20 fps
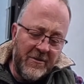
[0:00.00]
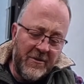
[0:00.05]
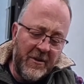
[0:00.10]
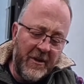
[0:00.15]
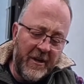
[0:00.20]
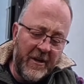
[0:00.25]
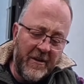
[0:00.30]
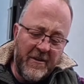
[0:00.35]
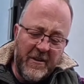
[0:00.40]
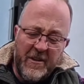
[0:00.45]
So
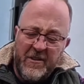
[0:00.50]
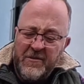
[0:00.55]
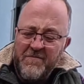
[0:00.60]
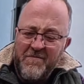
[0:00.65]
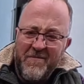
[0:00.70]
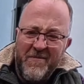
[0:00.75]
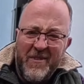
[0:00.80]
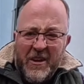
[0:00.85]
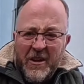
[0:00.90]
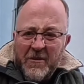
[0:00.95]
yeah, it's,
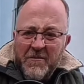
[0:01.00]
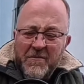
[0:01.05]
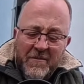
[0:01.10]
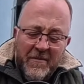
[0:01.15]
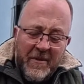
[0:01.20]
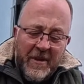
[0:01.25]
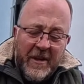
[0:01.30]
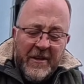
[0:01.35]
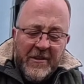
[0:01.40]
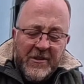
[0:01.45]
you know,
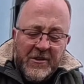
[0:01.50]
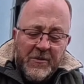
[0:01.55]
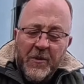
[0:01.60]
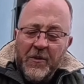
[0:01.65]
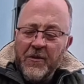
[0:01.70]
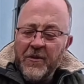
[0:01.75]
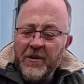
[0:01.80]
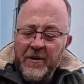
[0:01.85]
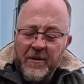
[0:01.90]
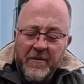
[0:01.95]
it is
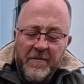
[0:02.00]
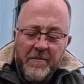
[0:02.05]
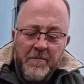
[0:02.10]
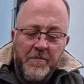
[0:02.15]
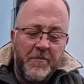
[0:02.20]
smaller,